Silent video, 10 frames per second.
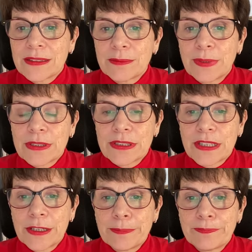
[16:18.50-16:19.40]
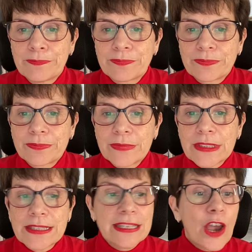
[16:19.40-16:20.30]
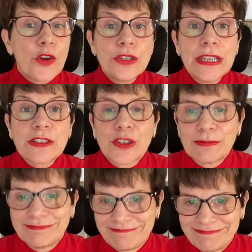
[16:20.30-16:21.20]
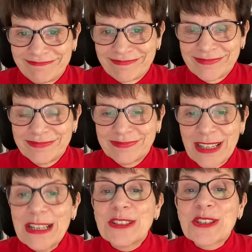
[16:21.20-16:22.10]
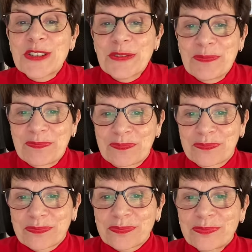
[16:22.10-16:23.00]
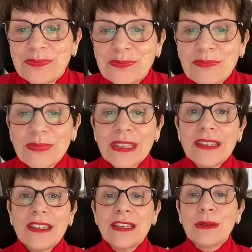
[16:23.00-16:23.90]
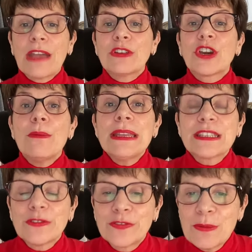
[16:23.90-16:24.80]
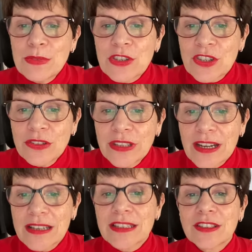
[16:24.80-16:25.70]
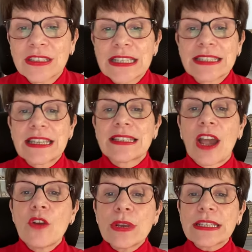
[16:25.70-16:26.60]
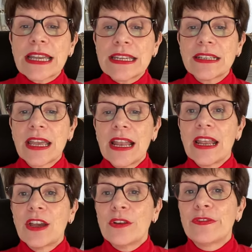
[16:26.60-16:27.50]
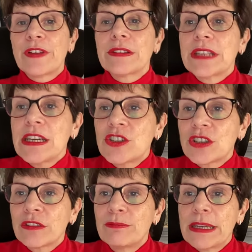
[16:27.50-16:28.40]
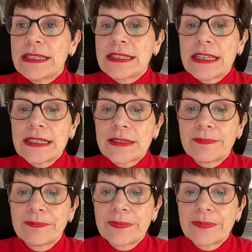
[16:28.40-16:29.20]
but um, see how you get on and let us know. Uh, we have a comment from Sandra. Sandra says, I always add a foundation of basics.